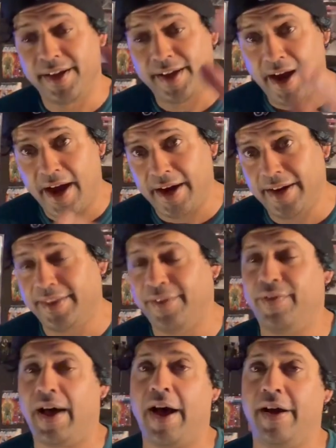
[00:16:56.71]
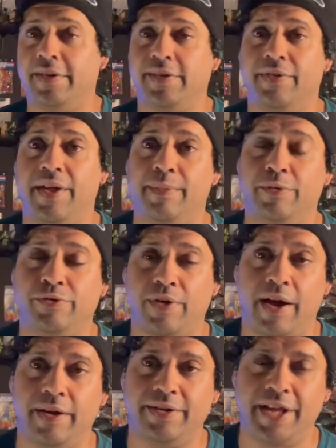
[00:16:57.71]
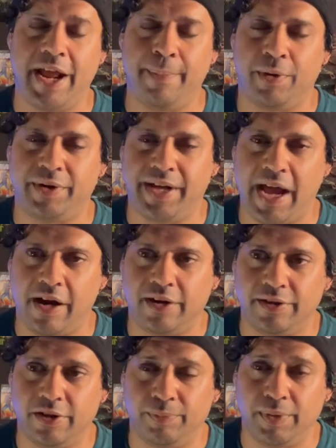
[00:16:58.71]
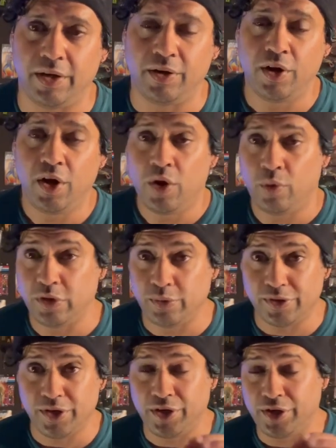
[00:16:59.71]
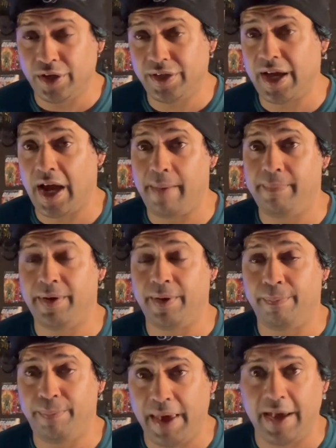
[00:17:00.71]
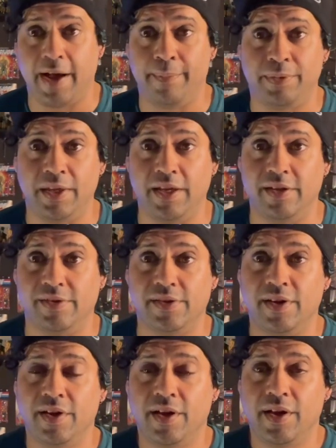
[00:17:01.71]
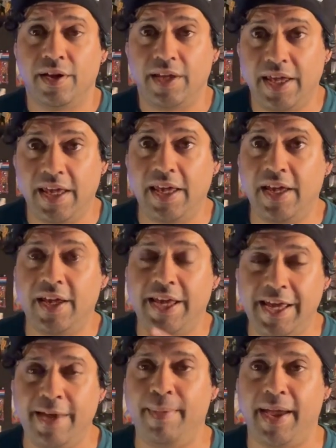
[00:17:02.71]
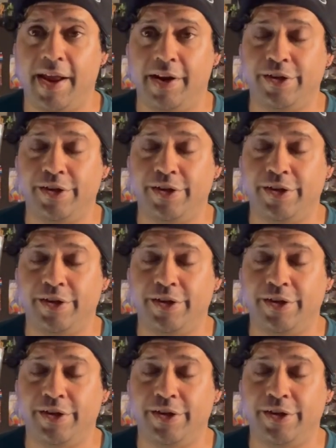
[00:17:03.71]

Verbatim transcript: Kind of the values of them dropped, tapered down a little bit, which was a good time to pick up these key He-Man